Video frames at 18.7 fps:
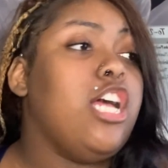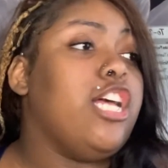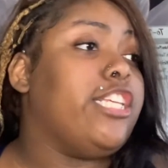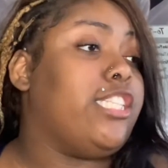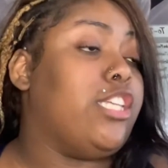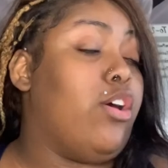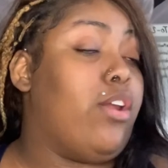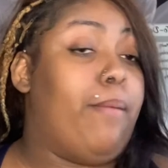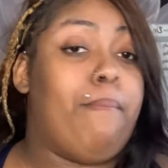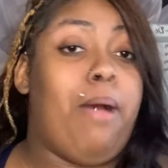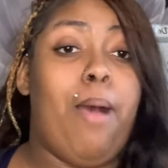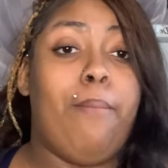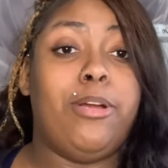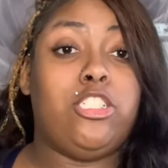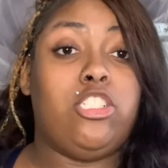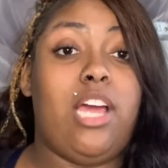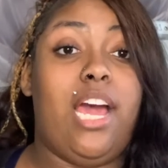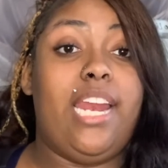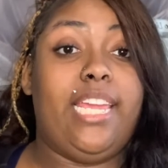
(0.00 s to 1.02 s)
So the mama
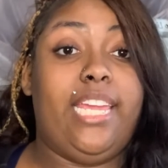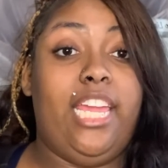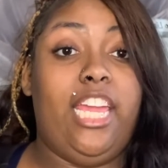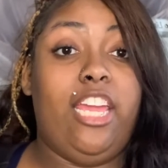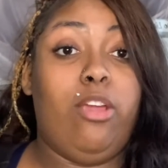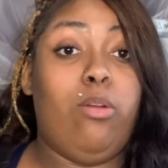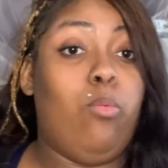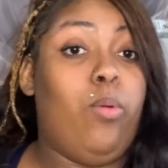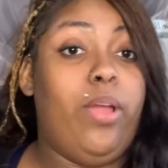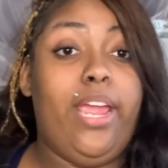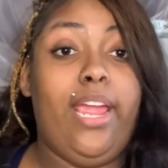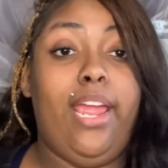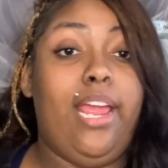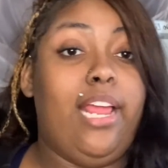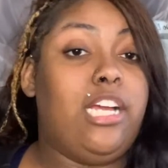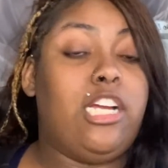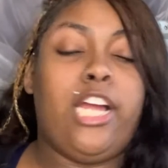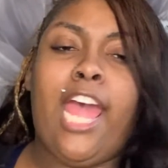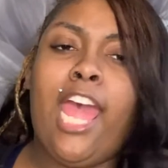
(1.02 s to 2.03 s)
trying to get with
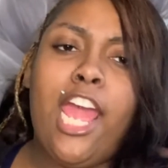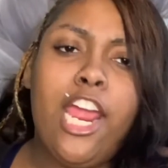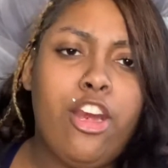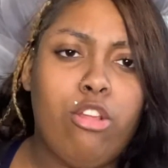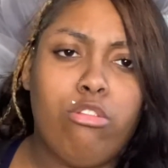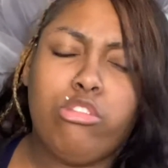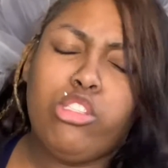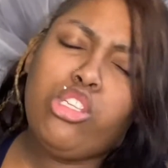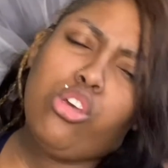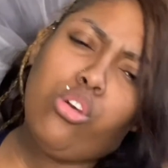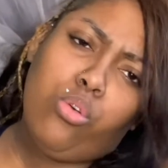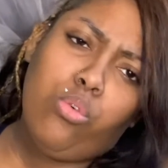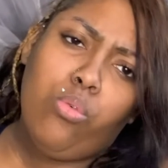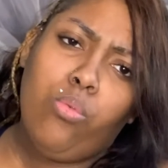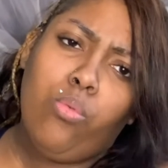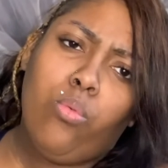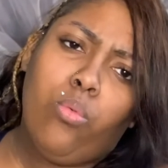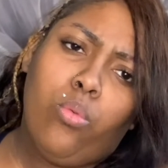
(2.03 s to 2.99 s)
Candle too,